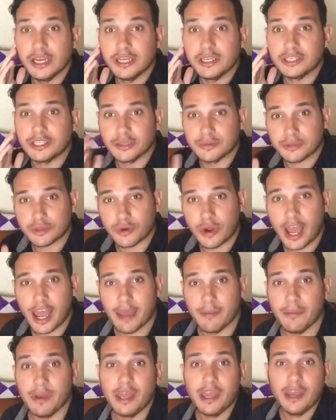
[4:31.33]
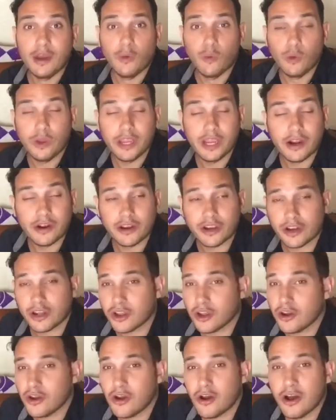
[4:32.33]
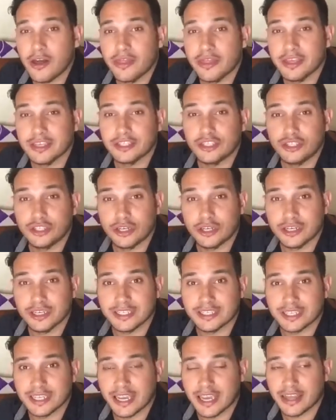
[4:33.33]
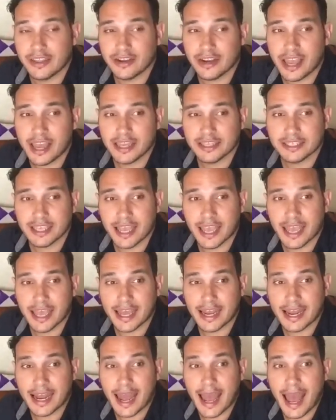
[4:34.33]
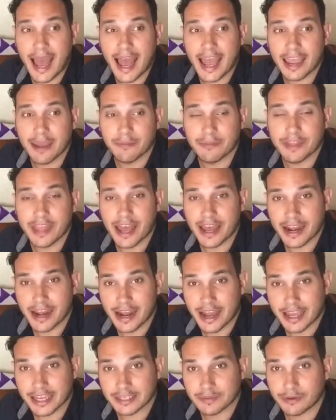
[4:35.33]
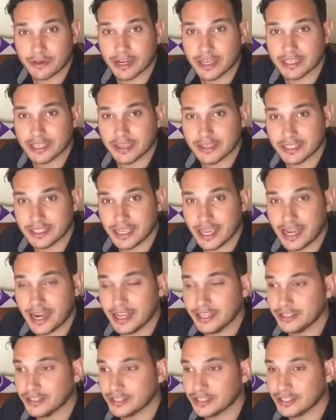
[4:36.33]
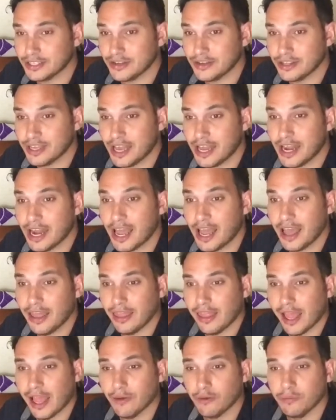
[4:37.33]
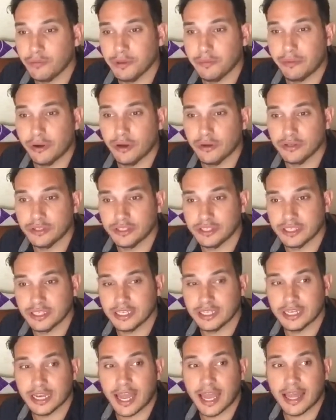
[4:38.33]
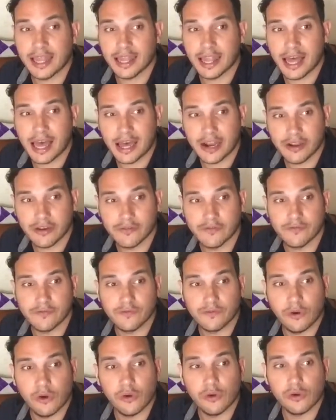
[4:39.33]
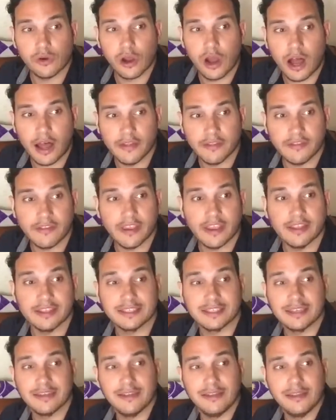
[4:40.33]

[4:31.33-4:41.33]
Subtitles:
subscribe. We are gonna go on this journey together, guys, and I am not an expert, as I said. I just know that I will be posting a lot of cool content